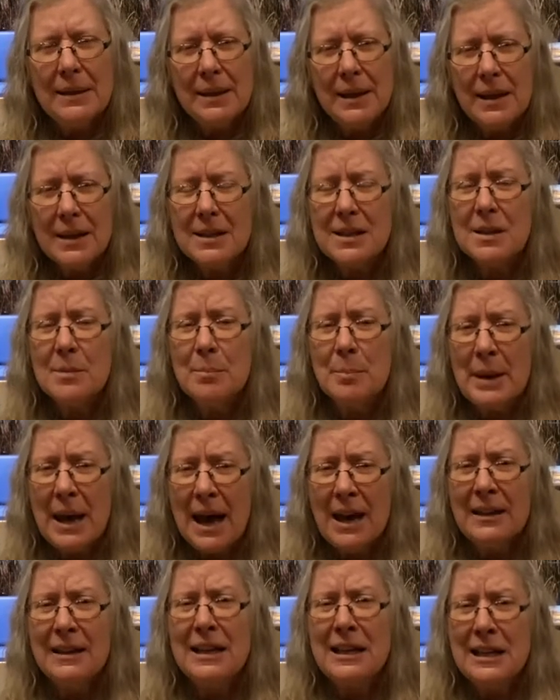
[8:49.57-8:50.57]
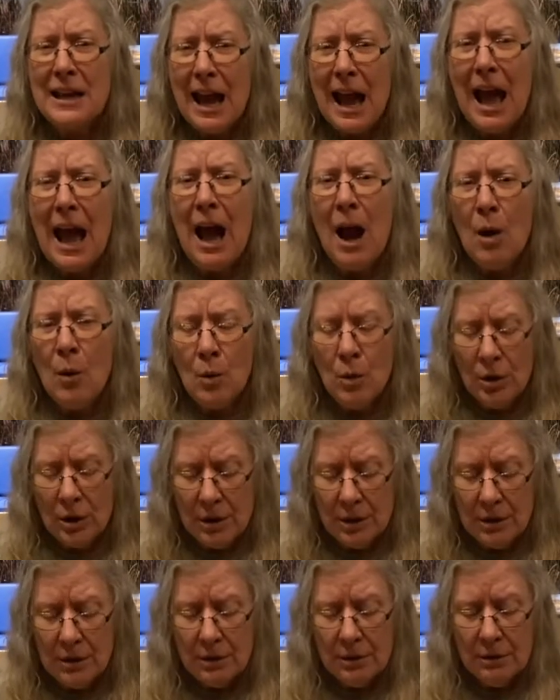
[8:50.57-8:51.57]
takes about an
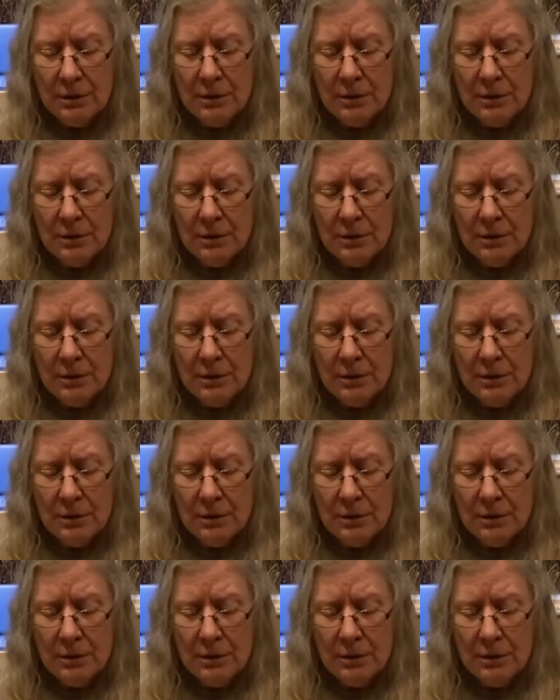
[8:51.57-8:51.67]
hour